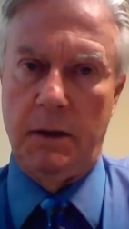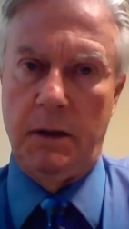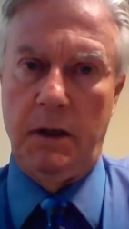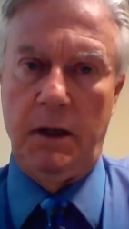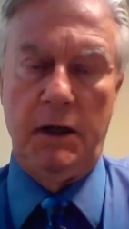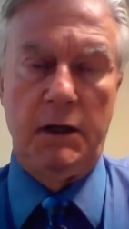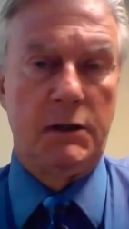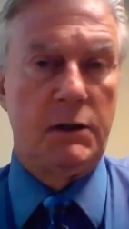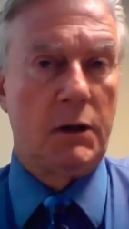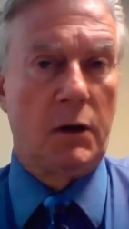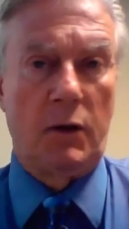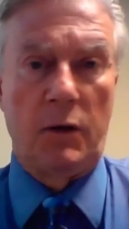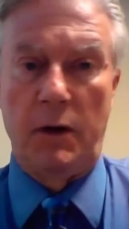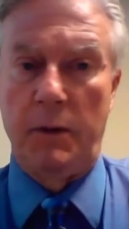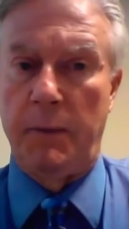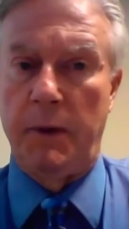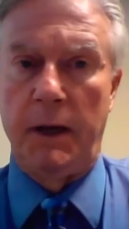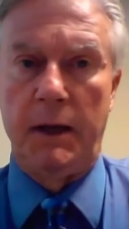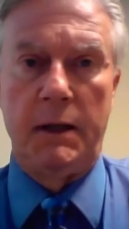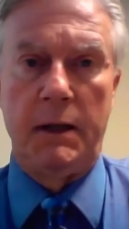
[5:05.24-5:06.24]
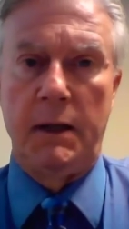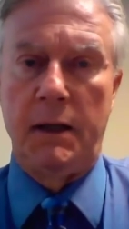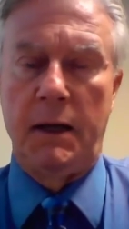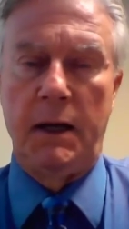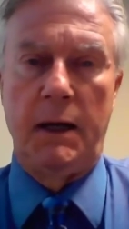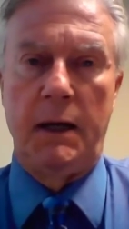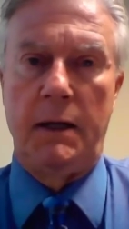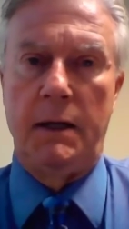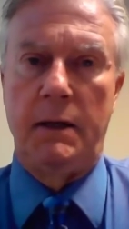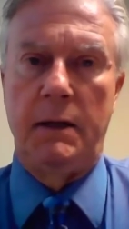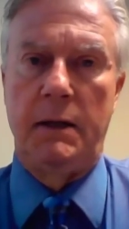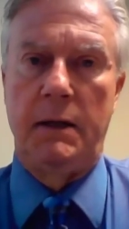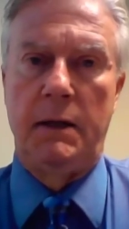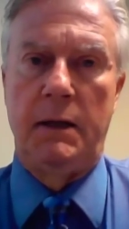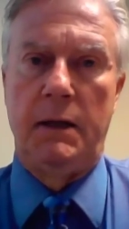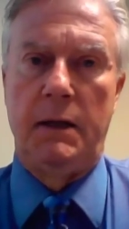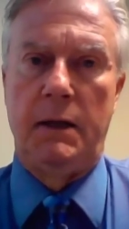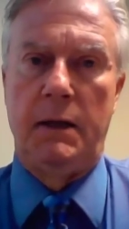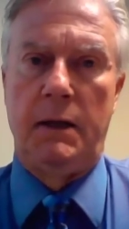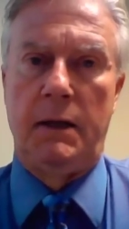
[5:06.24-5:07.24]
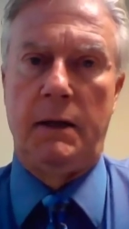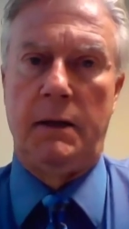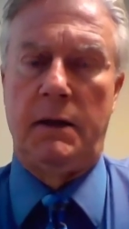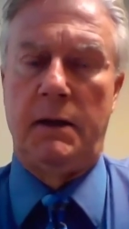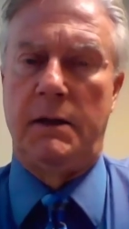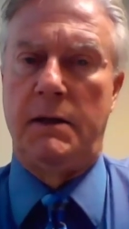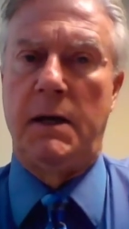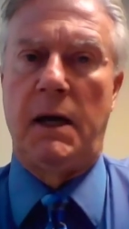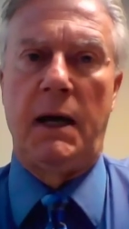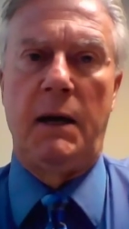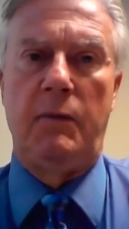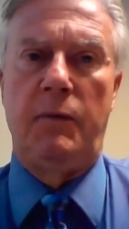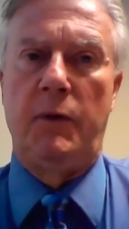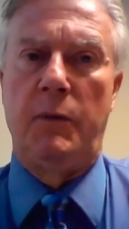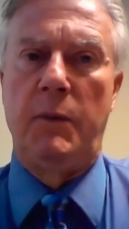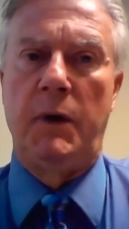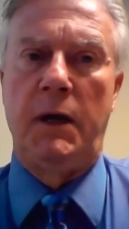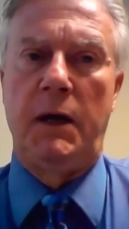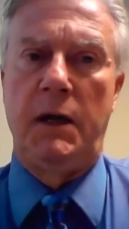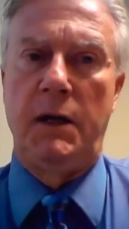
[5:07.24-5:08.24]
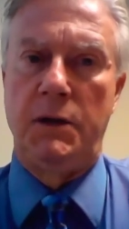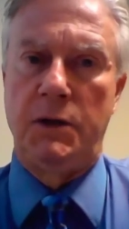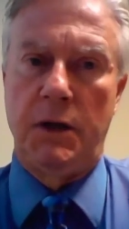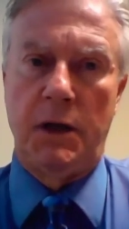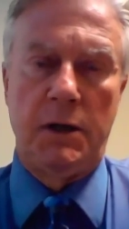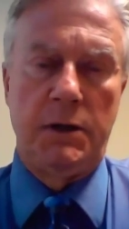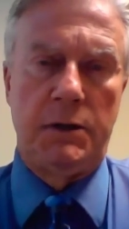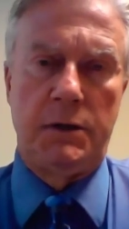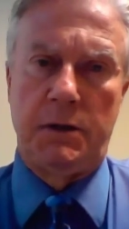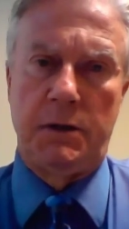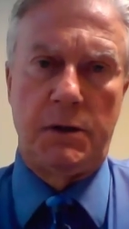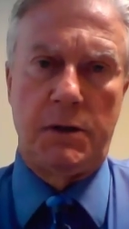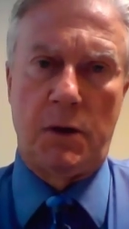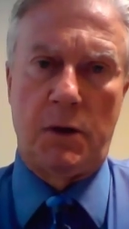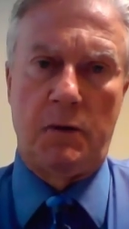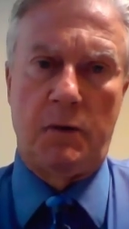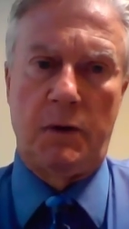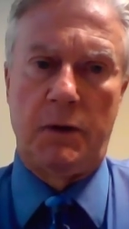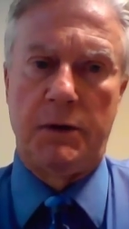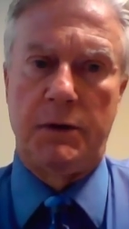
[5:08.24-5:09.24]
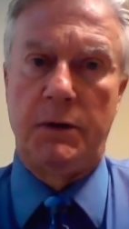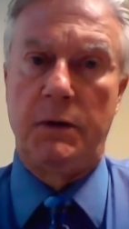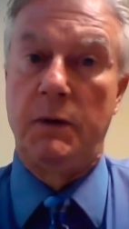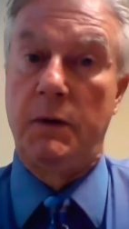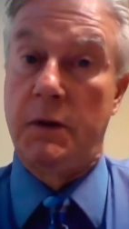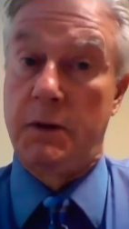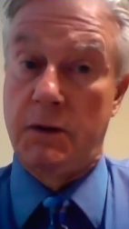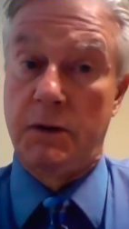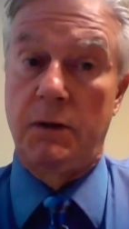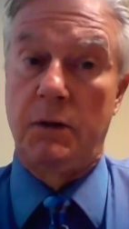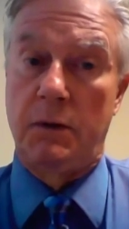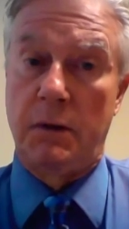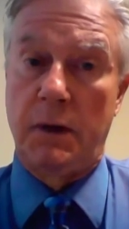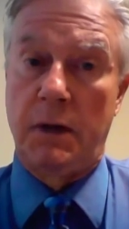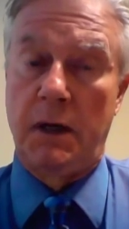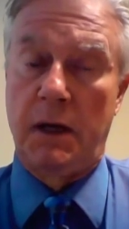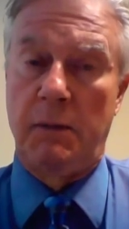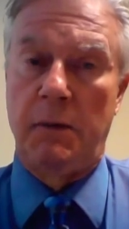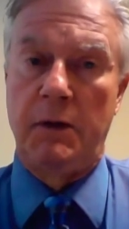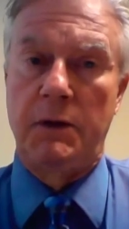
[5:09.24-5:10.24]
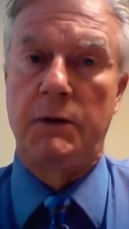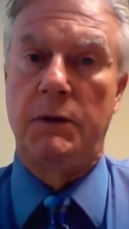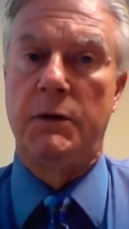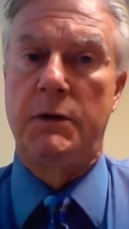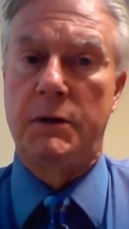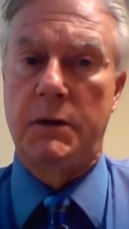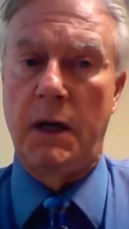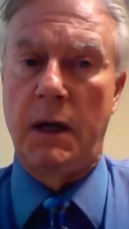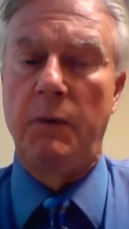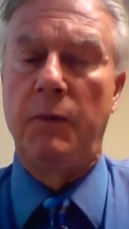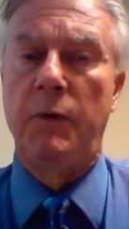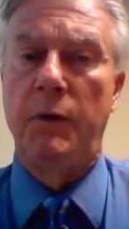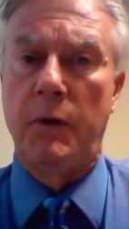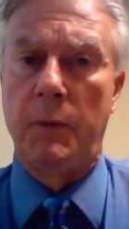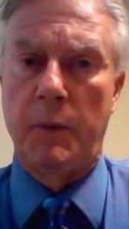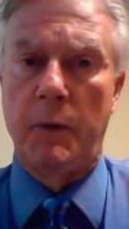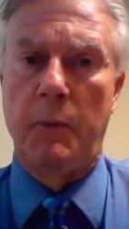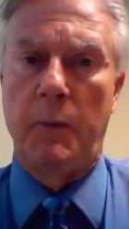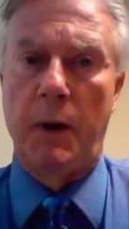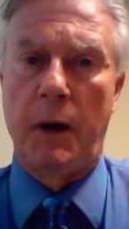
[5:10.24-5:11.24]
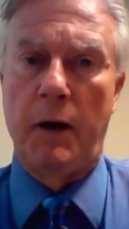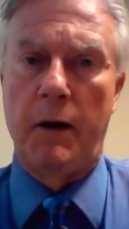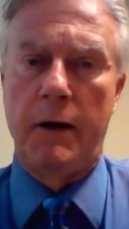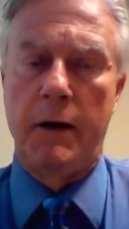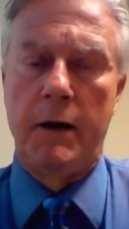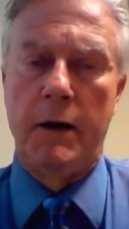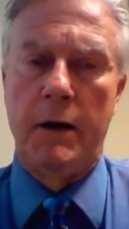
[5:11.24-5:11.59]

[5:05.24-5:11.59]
It's already baked in the cake. The time for making changes is over, so it's certainly coming. So it's time for you to prepare.